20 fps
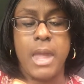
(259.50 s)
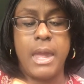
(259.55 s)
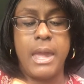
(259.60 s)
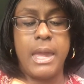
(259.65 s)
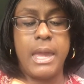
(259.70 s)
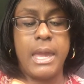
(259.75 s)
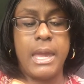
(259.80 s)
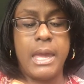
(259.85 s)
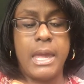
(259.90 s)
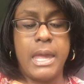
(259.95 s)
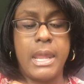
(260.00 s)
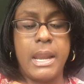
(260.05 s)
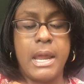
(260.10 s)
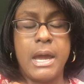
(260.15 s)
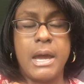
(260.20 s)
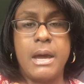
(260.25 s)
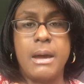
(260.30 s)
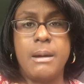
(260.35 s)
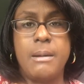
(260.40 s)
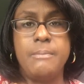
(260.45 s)
and
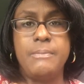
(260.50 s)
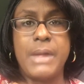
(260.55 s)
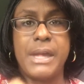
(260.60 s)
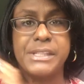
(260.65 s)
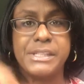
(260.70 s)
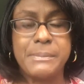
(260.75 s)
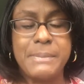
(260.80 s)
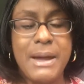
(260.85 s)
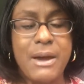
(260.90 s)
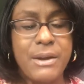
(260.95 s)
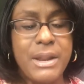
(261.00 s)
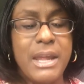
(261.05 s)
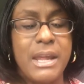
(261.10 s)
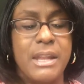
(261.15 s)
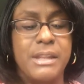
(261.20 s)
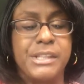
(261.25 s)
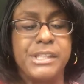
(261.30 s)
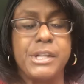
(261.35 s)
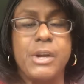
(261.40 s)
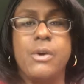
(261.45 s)
that's about
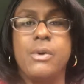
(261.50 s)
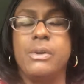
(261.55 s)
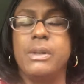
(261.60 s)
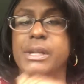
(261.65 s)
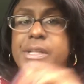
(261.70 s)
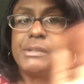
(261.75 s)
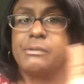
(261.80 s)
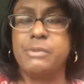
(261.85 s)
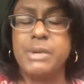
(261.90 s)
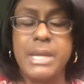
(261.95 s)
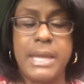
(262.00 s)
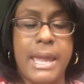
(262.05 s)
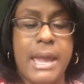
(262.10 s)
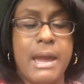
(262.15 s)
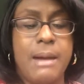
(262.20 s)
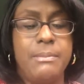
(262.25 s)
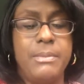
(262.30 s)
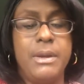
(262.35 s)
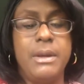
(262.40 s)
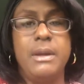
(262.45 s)
it. So let's
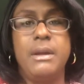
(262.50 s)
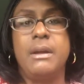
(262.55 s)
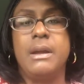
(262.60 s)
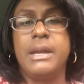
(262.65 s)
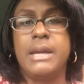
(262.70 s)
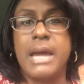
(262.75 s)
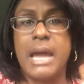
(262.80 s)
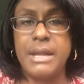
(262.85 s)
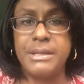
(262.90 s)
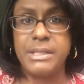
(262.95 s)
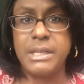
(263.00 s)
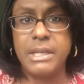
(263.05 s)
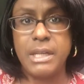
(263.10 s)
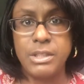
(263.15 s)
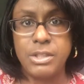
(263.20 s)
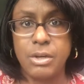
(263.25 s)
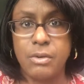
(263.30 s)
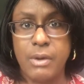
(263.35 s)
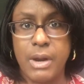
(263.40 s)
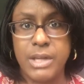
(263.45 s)
recap. Content
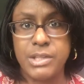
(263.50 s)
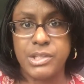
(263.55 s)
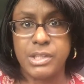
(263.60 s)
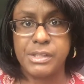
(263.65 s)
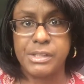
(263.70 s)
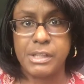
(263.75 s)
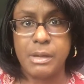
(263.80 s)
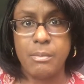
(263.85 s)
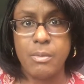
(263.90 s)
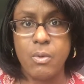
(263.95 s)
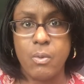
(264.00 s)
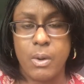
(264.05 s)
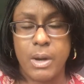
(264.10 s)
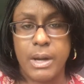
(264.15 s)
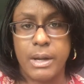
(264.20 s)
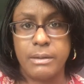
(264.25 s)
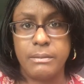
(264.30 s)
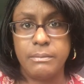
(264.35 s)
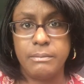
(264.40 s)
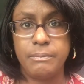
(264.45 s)
integration is number
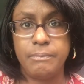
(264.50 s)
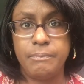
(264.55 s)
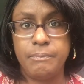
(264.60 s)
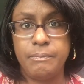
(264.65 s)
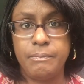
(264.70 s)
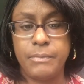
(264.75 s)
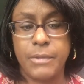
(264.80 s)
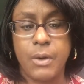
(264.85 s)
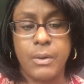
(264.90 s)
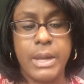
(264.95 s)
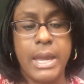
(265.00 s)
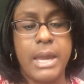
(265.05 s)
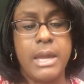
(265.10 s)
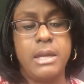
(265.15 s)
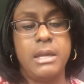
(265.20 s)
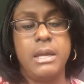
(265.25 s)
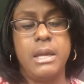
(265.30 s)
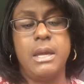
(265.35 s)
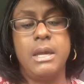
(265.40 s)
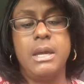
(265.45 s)
1.
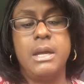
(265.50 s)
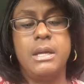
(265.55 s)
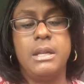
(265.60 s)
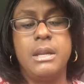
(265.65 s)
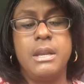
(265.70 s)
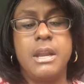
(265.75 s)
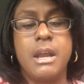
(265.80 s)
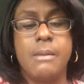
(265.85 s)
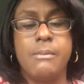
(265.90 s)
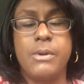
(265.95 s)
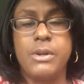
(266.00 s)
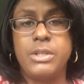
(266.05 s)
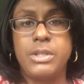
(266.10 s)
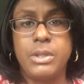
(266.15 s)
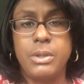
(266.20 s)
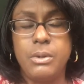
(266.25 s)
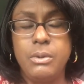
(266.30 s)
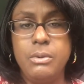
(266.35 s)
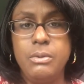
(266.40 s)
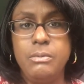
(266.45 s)
Okay, number
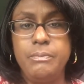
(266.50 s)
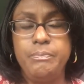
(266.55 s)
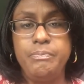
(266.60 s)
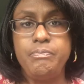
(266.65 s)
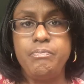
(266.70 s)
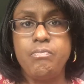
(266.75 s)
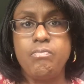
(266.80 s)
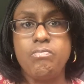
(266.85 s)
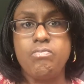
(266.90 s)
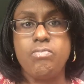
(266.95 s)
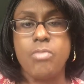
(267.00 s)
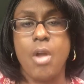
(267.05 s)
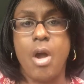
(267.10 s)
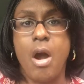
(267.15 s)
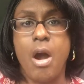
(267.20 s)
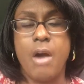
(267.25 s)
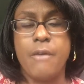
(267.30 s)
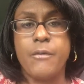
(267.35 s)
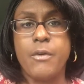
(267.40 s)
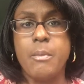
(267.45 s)
2,
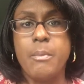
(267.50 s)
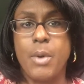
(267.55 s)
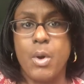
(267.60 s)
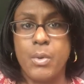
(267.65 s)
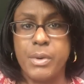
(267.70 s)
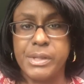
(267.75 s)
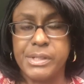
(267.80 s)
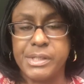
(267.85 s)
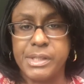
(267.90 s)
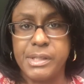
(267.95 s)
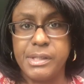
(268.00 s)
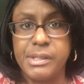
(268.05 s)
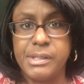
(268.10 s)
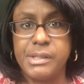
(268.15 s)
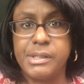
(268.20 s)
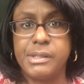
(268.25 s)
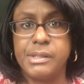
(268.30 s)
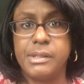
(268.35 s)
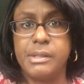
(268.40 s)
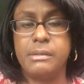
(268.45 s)
offer
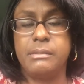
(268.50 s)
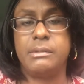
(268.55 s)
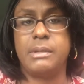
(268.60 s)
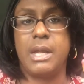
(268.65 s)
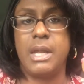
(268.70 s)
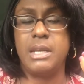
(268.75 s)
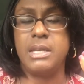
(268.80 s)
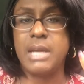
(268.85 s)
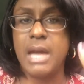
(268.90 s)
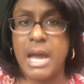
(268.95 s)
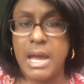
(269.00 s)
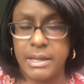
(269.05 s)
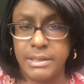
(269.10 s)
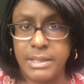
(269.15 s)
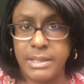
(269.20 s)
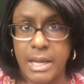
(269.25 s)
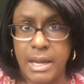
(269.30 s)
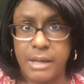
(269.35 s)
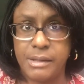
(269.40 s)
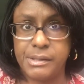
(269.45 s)
bonuses and
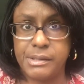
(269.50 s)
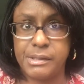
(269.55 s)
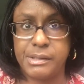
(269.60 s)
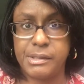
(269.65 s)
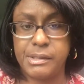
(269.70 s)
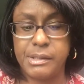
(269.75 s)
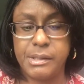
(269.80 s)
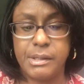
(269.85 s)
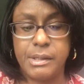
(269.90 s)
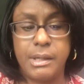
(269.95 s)
contests,